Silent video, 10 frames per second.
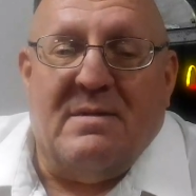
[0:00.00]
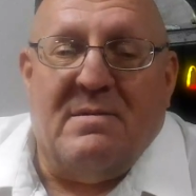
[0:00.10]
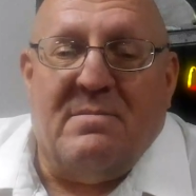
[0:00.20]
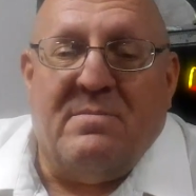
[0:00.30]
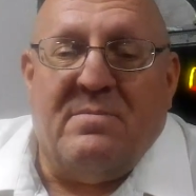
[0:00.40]

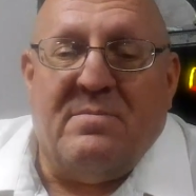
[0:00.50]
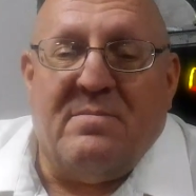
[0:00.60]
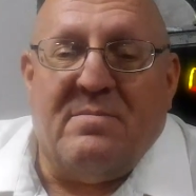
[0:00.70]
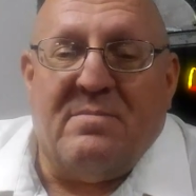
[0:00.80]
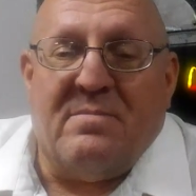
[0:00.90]

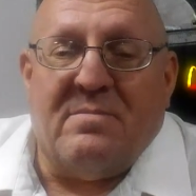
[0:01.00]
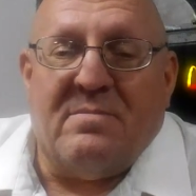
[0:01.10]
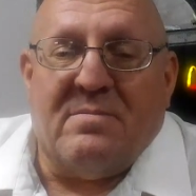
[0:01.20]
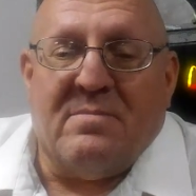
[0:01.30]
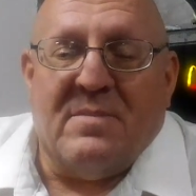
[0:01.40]

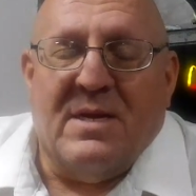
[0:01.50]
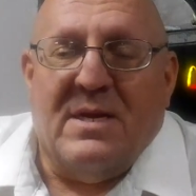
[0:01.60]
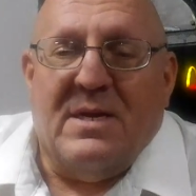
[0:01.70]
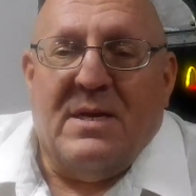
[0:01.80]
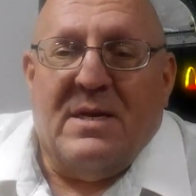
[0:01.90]

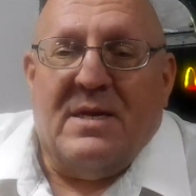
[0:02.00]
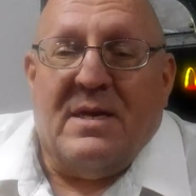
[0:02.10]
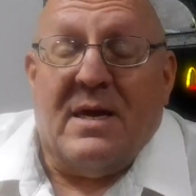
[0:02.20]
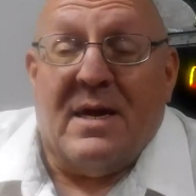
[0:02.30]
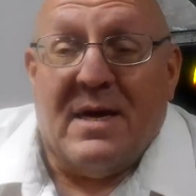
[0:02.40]

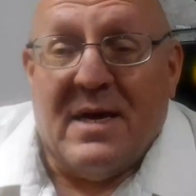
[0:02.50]
Nobody speaks.